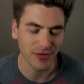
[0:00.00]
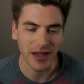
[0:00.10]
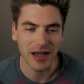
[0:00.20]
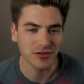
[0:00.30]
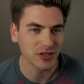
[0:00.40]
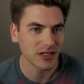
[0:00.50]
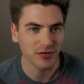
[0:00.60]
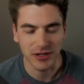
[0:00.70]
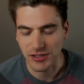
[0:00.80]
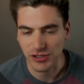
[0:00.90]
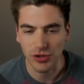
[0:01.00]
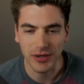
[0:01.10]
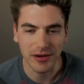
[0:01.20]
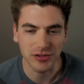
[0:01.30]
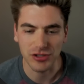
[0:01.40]
if I have significant
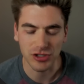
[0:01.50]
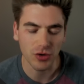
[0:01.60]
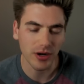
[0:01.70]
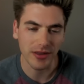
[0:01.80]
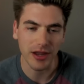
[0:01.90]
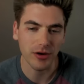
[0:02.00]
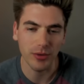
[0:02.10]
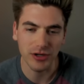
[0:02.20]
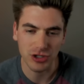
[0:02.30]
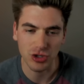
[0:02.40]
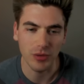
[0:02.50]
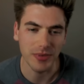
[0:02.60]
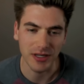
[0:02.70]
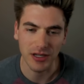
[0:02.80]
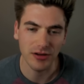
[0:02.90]
slowdowns and so on, they are going to show up
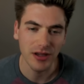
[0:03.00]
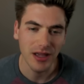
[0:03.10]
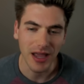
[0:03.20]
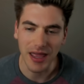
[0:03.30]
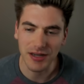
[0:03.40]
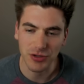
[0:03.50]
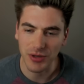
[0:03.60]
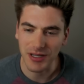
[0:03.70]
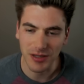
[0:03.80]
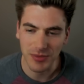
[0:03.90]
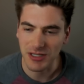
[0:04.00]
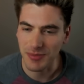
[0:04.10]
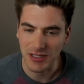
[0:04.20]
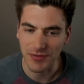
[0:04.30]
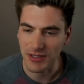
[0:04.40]
in here and it's going to give me
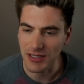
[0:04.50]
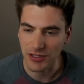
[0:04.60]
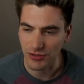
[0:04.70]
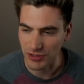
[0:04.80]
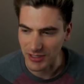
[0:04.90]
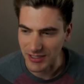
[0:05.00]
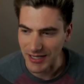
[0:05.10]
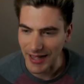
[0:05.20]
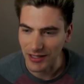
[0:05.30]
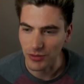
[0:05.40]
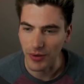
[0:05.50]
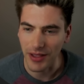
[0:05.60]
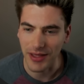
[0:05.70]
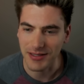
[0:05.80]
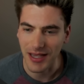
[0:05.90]
specific details on exactly
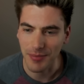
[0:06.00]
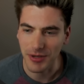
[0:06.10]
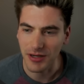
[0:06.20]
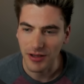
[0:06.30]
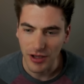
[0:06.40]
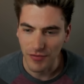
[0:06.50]
why that's happening.